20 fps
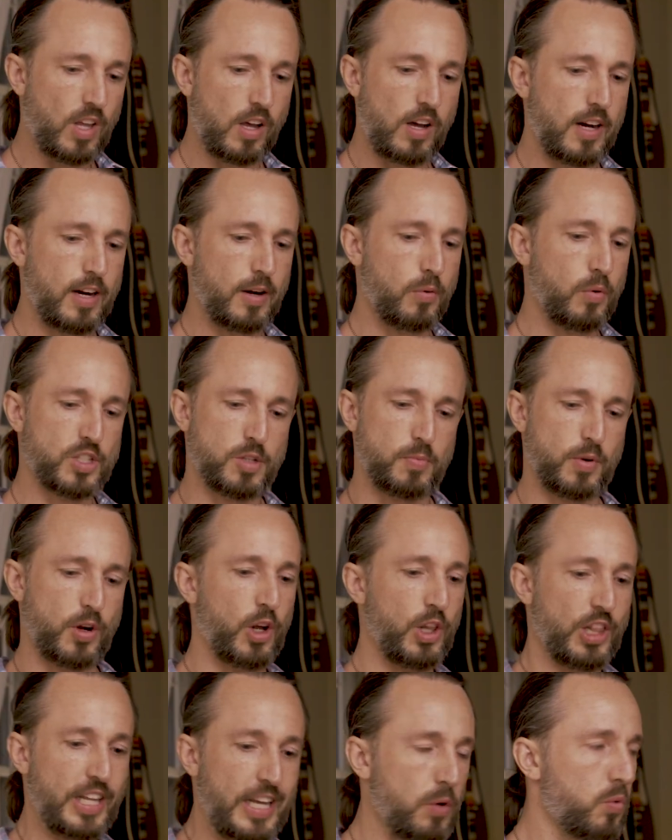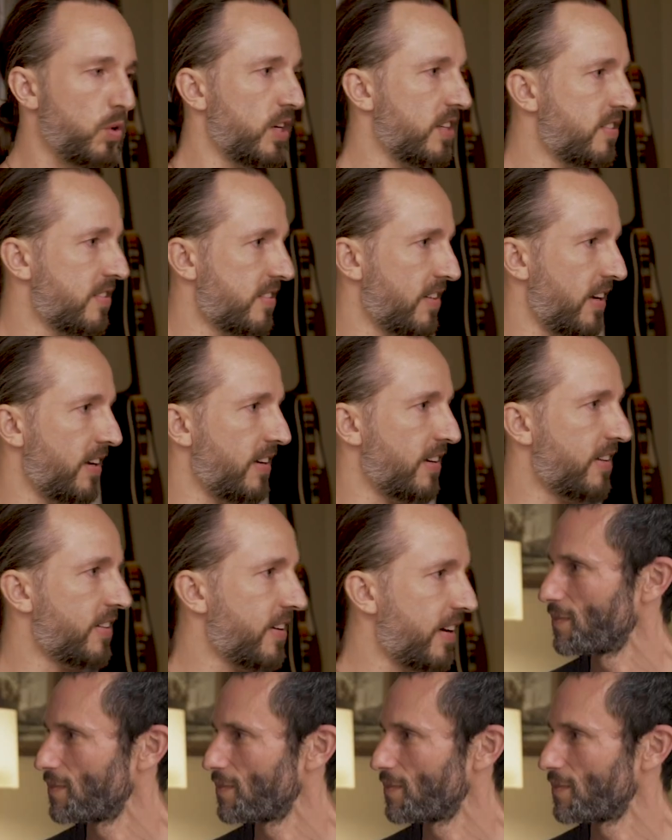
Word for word: uh, whatchamacallit, linguists and...